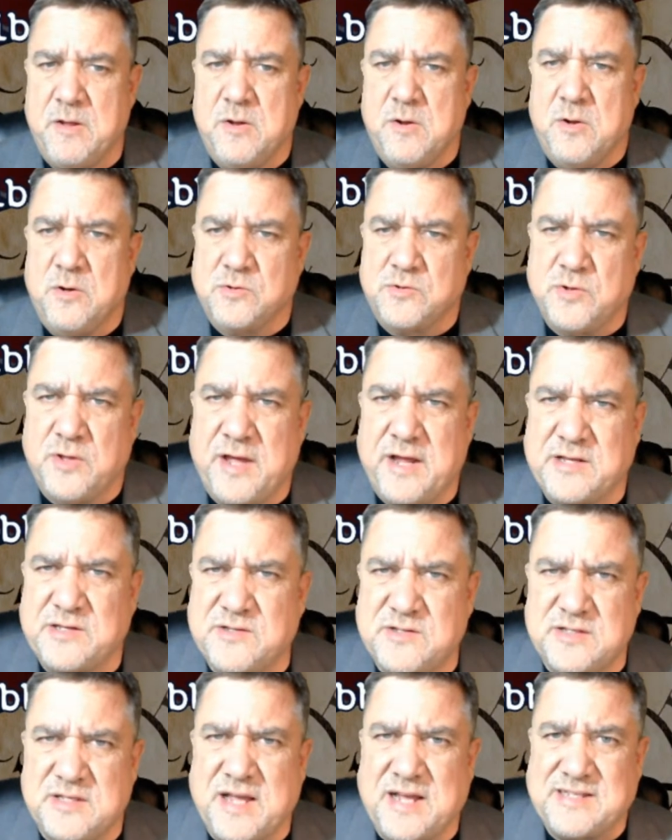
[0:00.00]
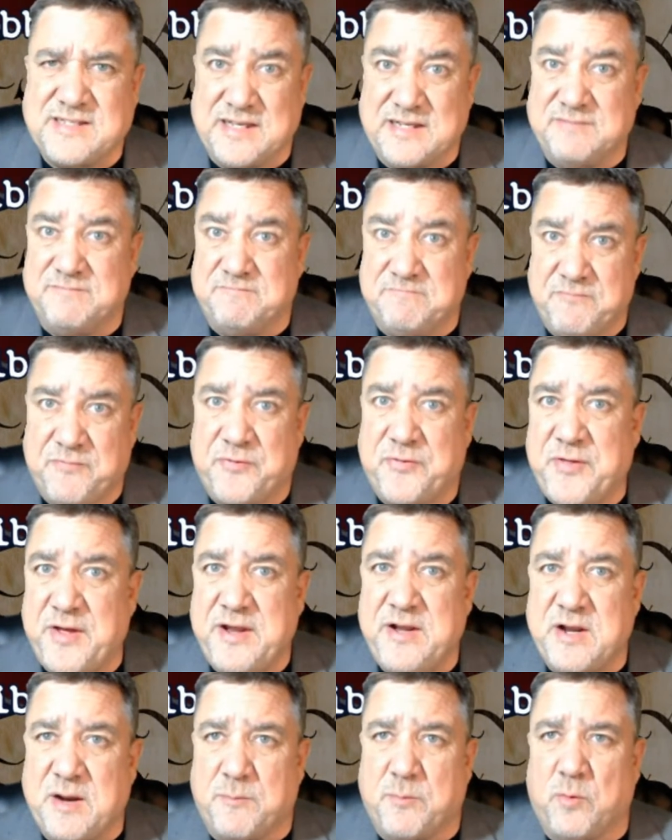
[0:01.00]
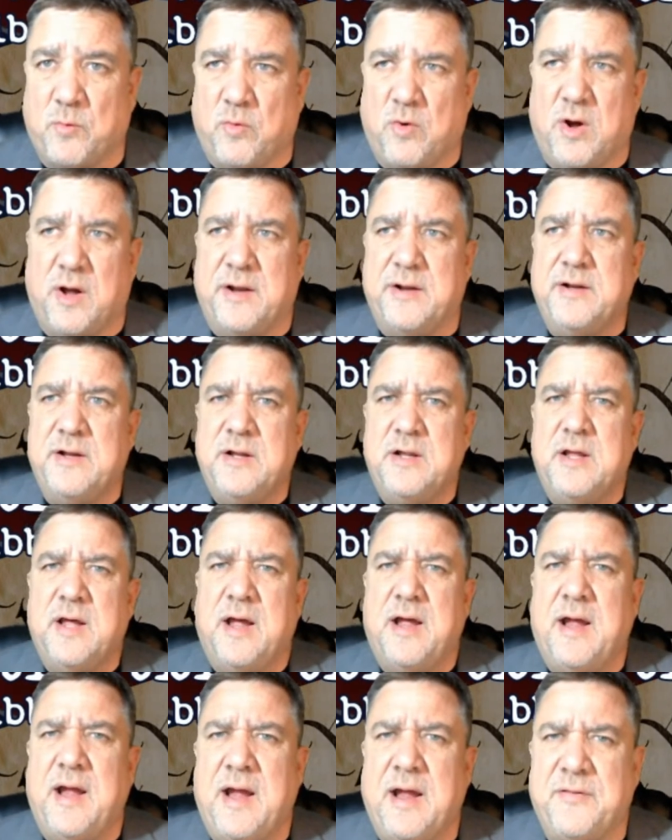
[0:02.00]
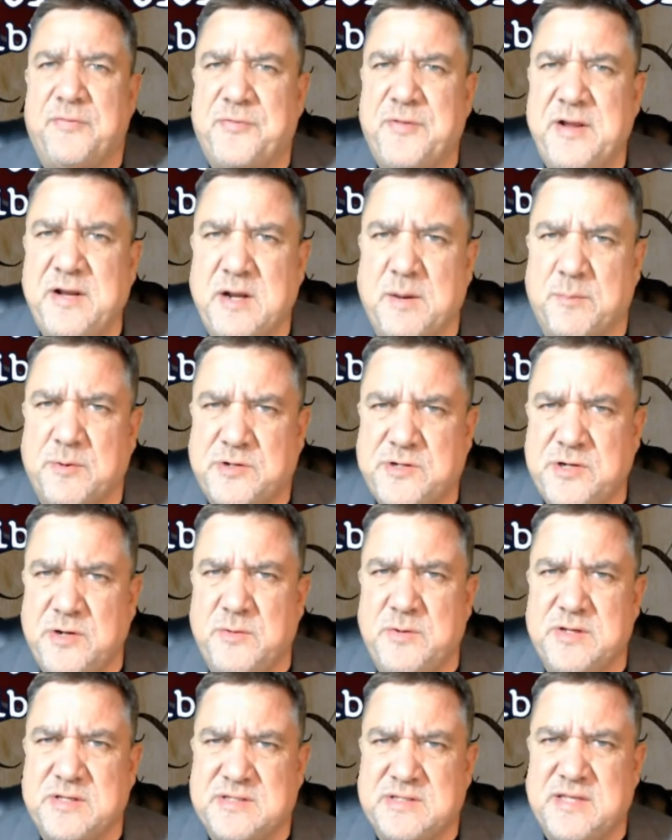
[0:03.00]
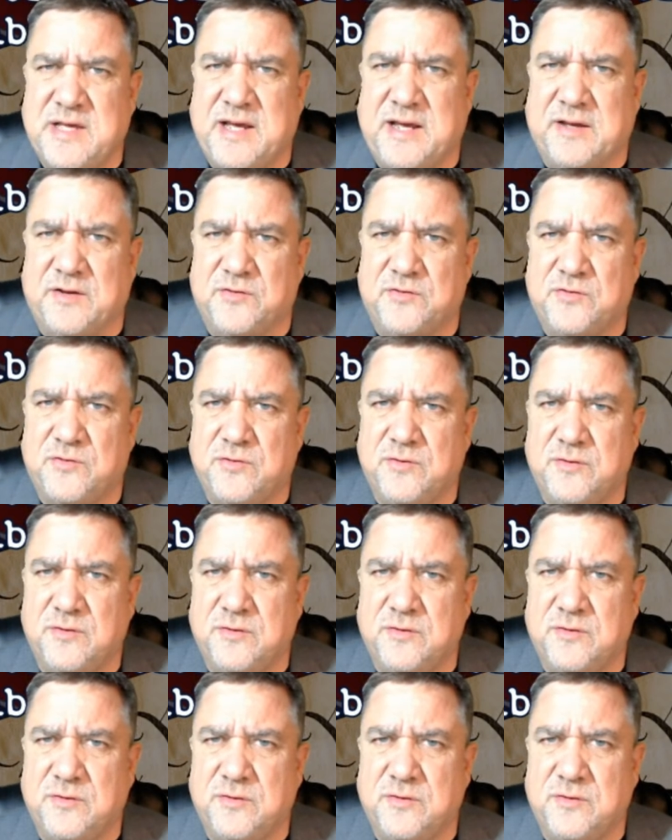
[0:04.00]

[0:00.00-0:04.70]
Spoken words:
So that's thing number one. And thing number two is this.